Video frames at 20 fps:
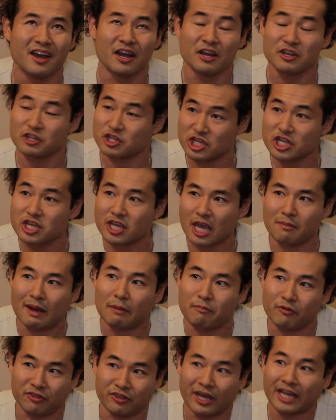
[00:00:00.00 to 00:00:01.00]
she came
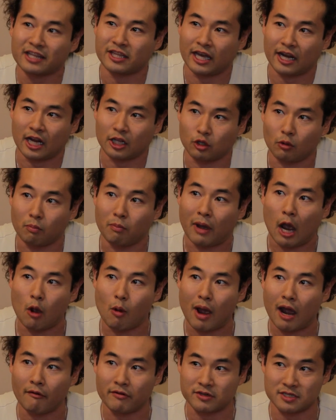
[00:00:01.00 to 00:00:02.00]
up with that Tanato
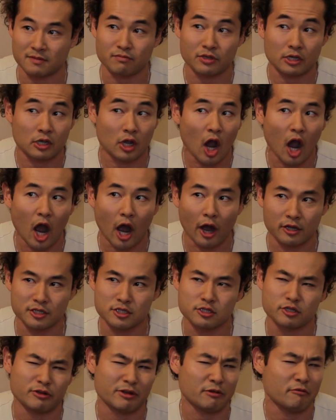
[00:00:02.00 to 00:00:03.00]
bow-wowism
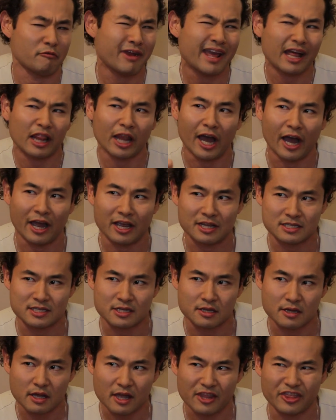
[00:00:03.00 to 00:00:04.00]
because she realized
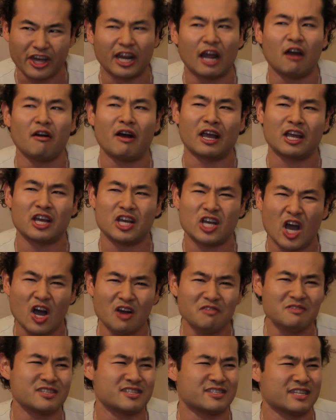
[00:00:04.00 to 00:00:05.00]
that our
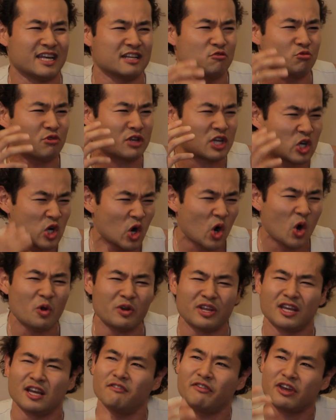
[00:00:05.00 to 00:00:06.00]
constant
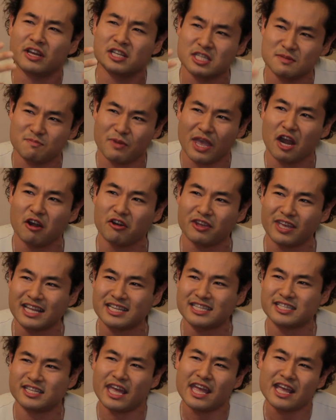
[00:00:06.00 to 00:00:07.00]
recording of
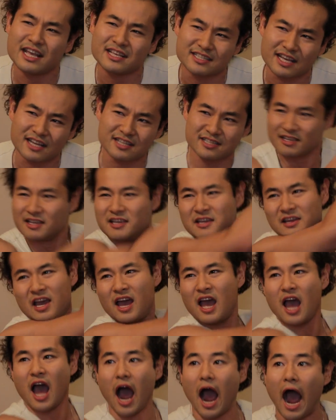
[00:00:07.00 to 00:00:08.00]
experience takes us
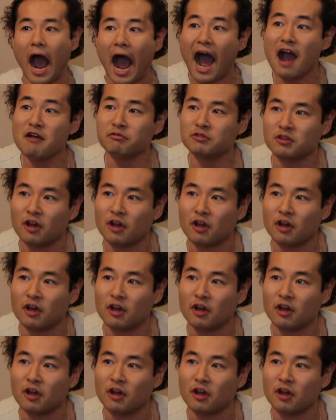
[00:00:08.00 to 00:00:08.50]
out